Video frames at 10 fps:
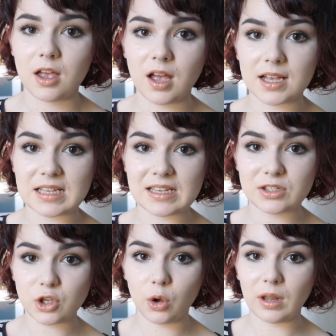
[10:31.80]
as a
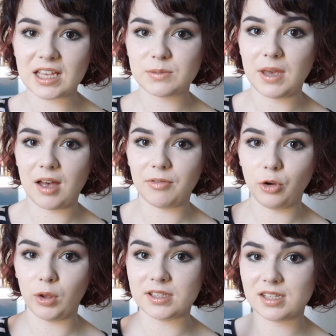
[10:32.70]
sole SPF,
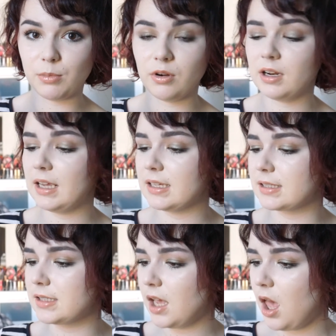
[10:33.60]
not in summer at
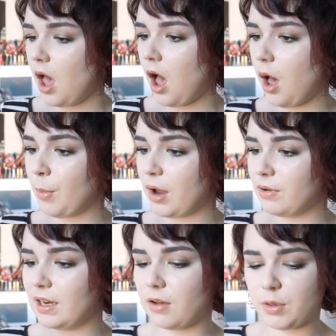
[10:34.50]
least. I
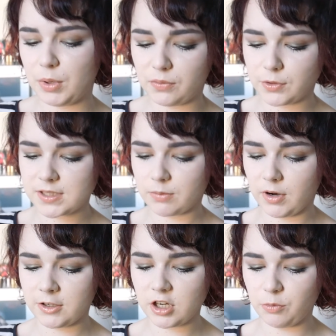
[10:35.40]
really love the Beautiful Skin
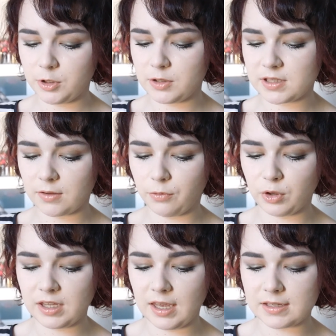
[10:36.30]
range. I've been using it for
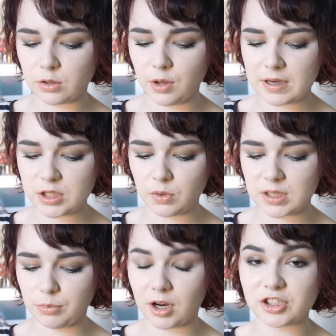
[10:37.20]
years, although I do want
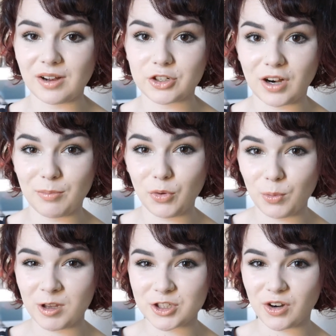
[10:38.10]
to branch out and try more
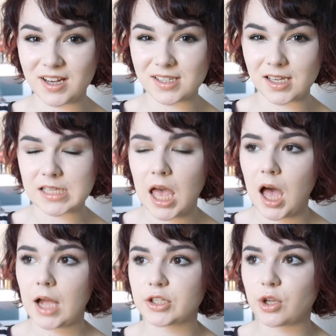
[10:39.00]
moisturizers.
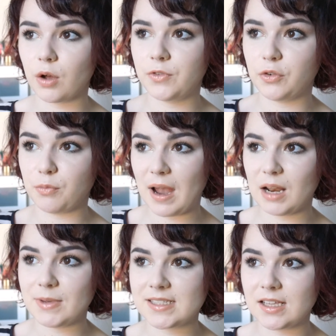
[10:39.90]
I just got a few from
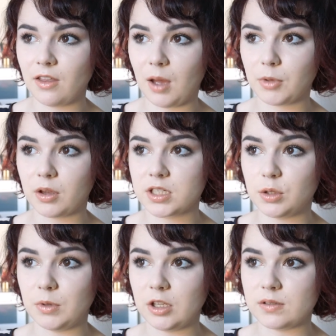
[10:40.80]
Elemis in that I'm going
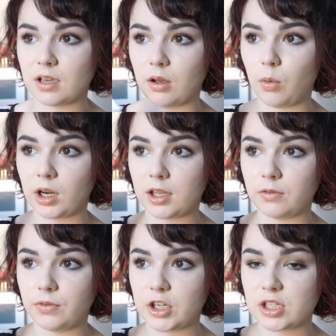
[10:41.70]
to be using when I
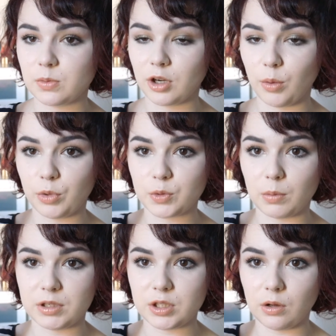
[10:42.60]
finish this one up, which
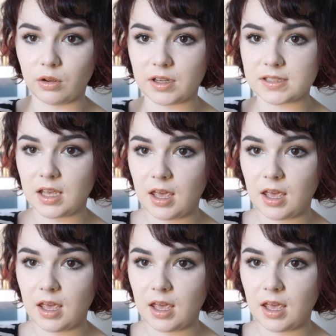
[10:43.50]
won't be too long because